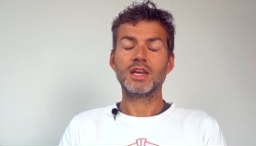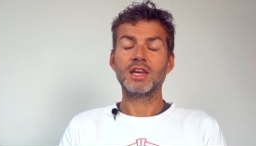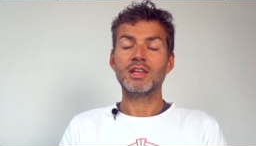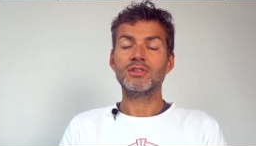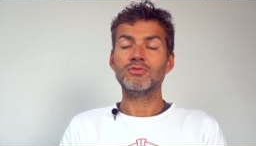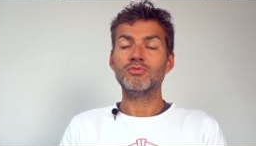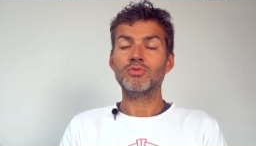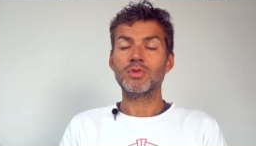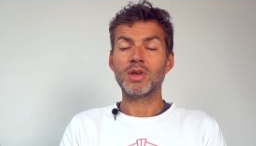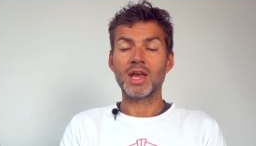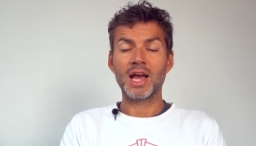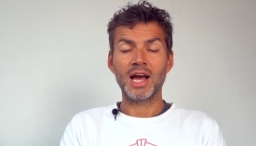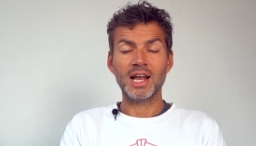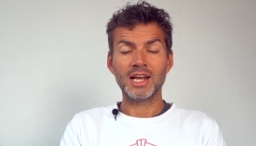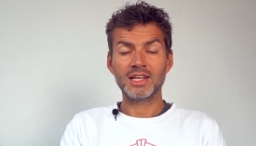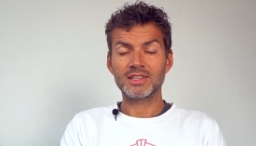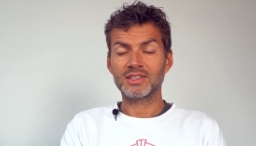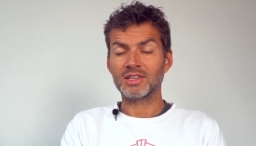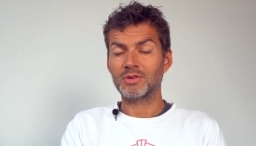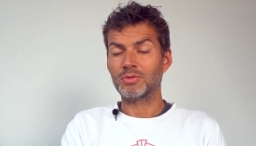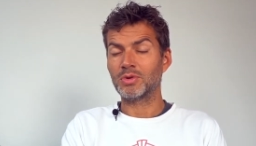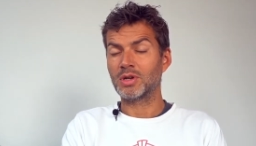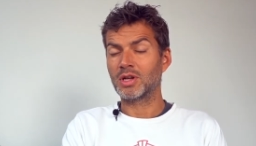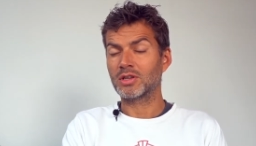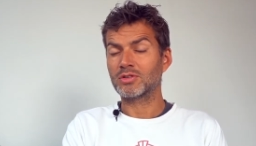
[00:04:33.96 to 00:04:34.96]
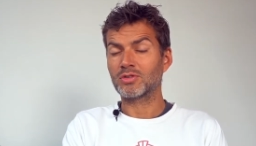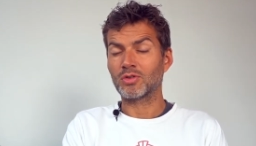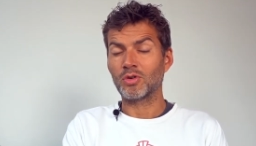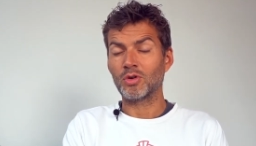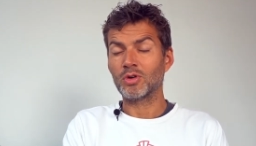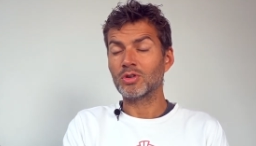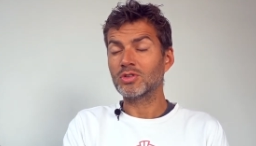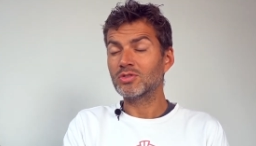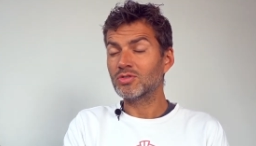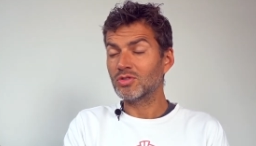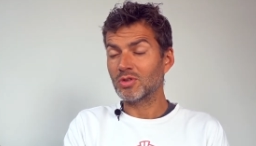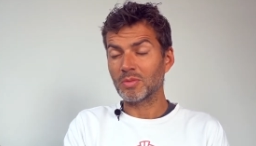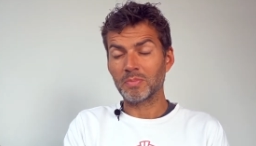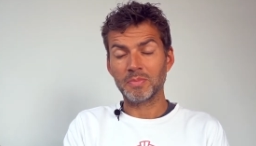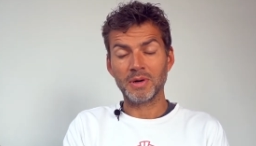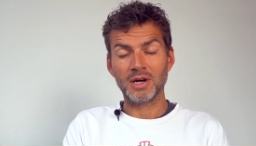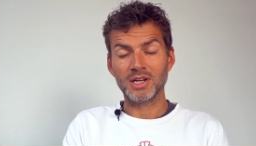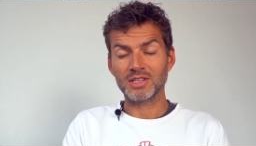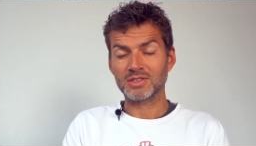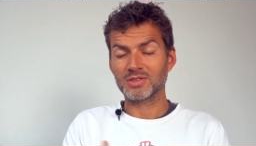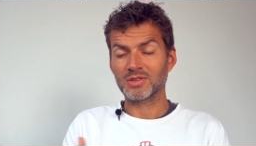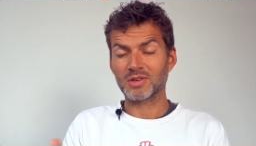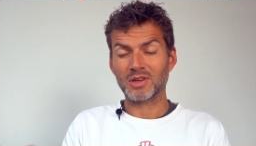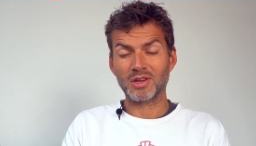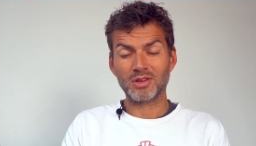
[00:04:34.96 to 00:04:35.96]
in reality, we're not going to the
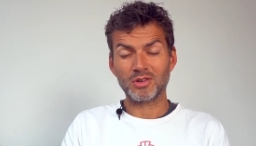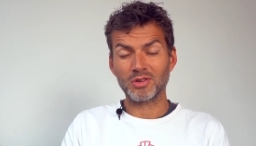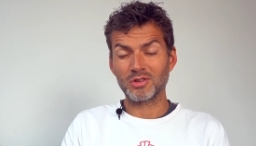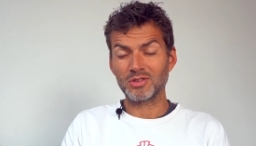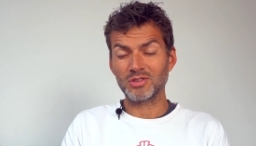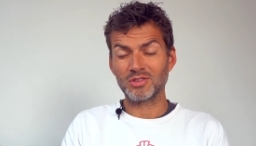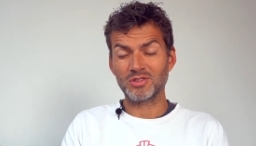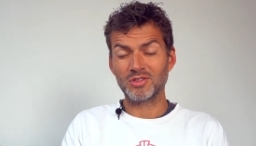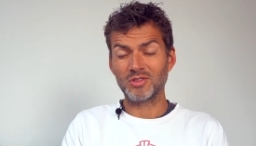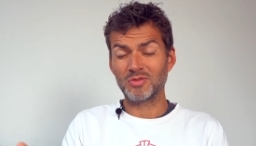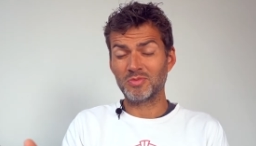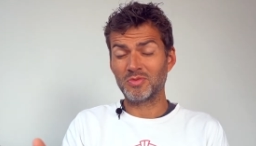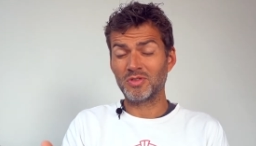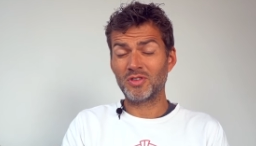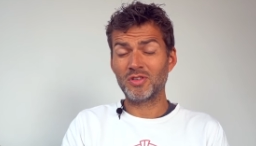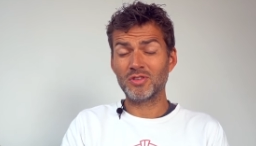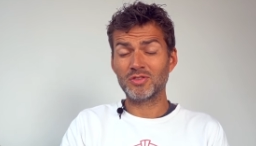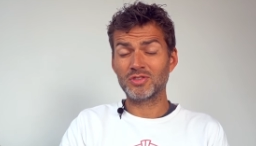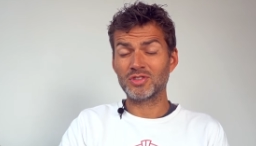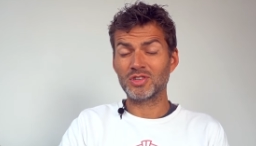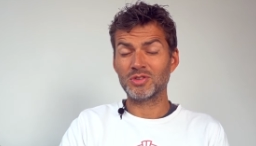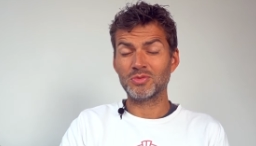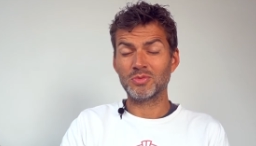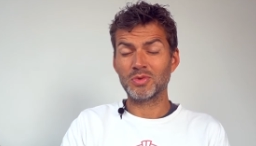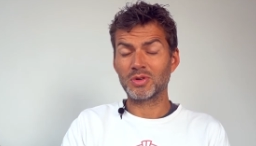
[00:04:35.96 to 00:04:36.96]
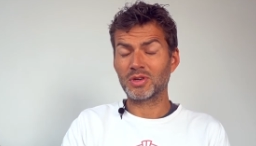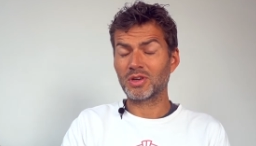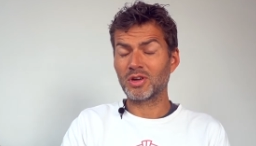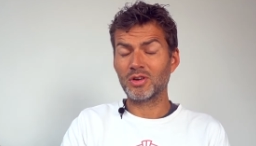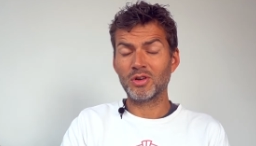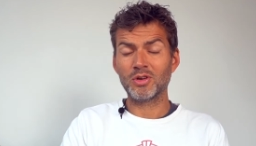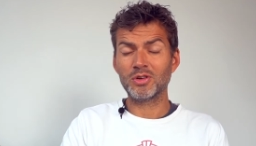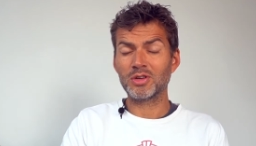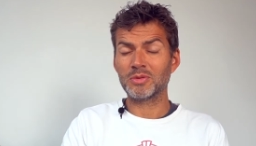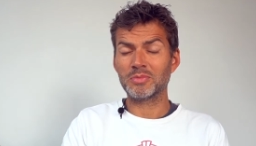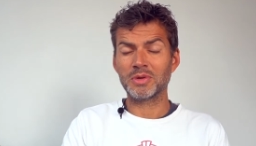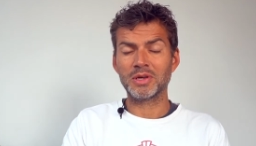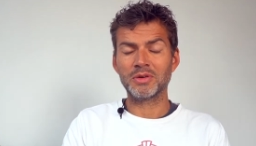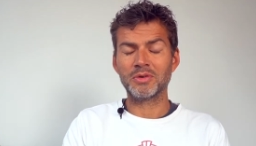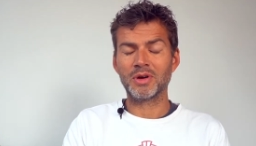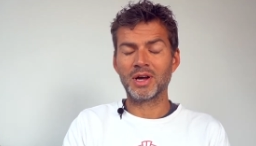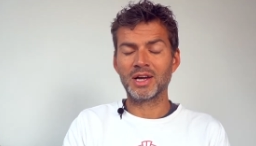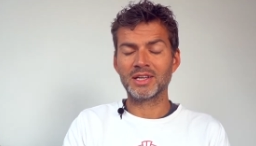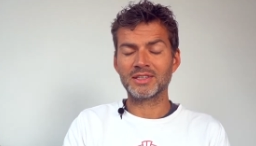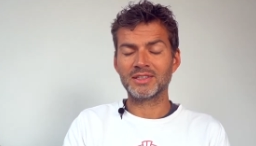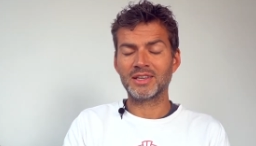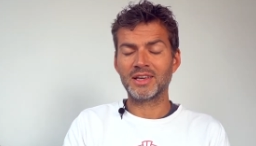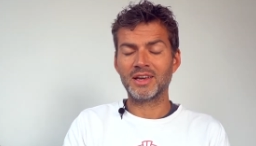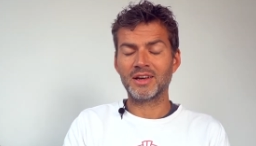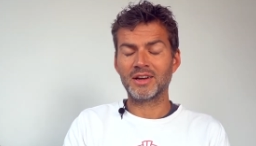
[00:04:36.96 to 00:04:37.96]
past, we're not going to the future. We can only be
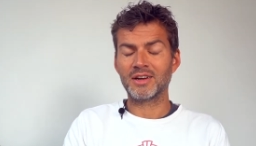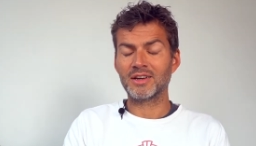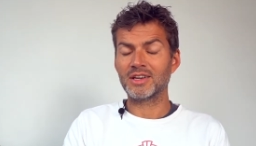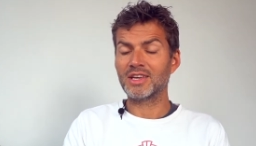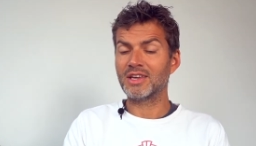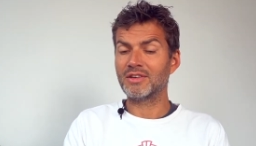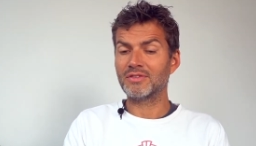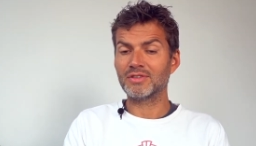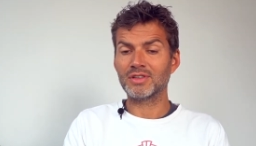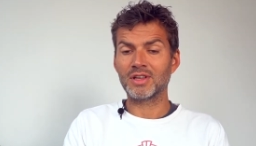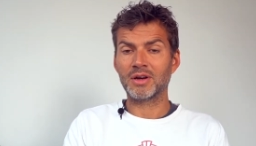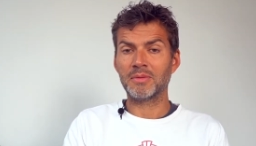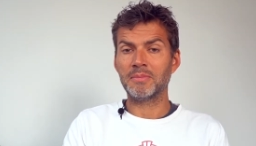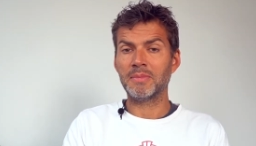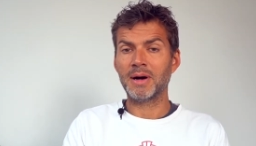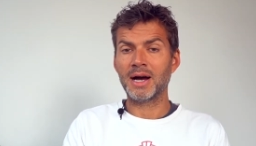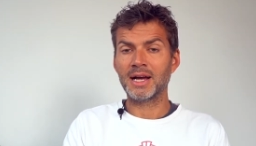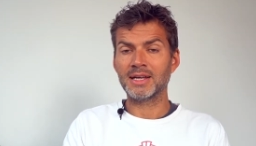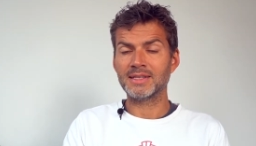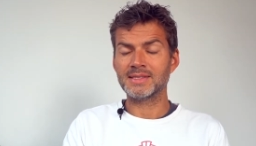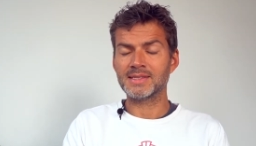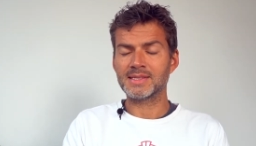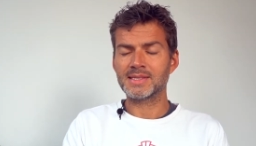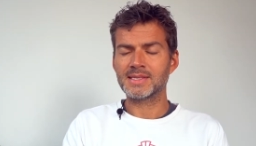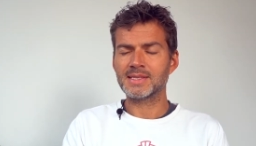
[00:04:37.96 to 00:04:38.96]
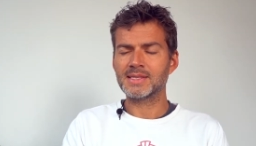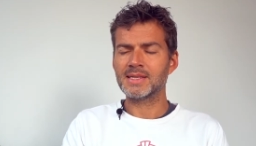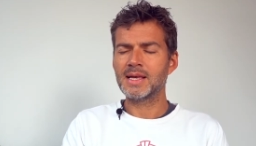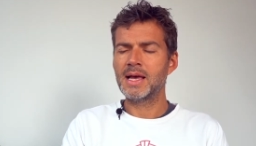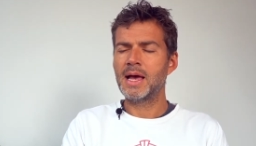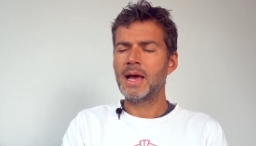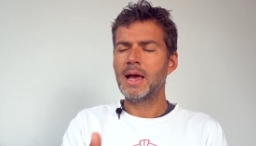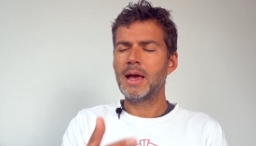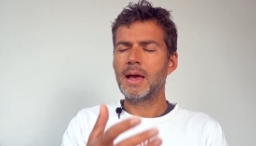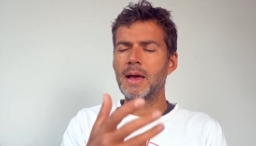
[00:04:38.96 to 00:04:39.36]
right here, even our minds.